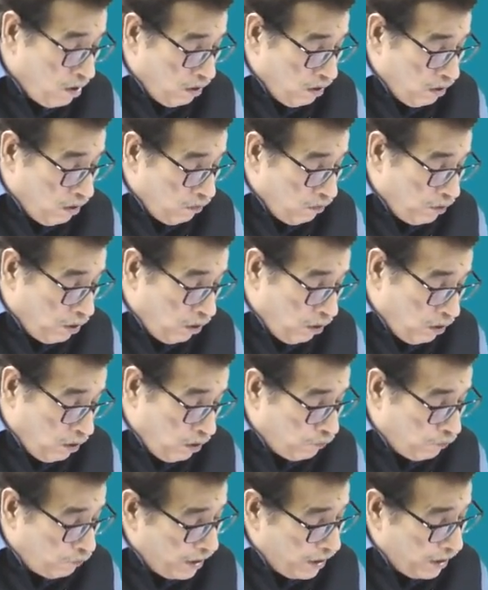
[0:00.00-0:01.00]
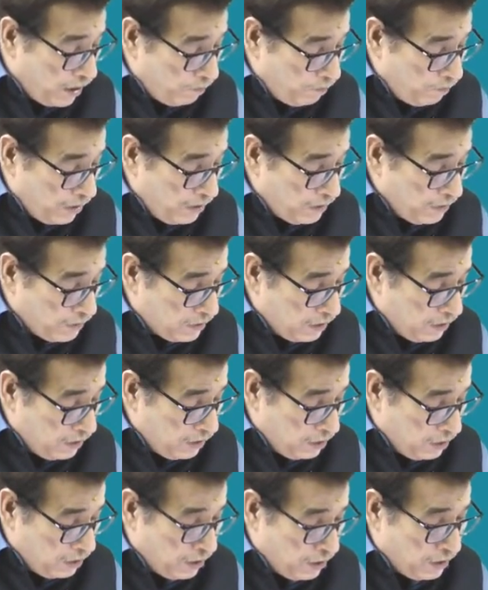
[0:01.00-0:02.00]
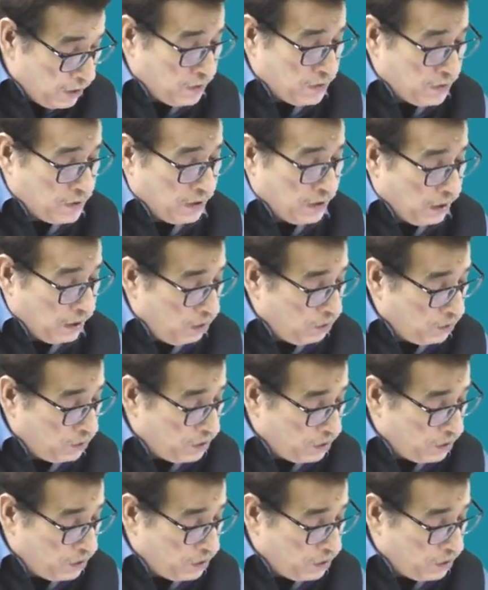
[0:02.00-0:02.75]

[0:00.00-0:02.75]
will also find place in the debtors account.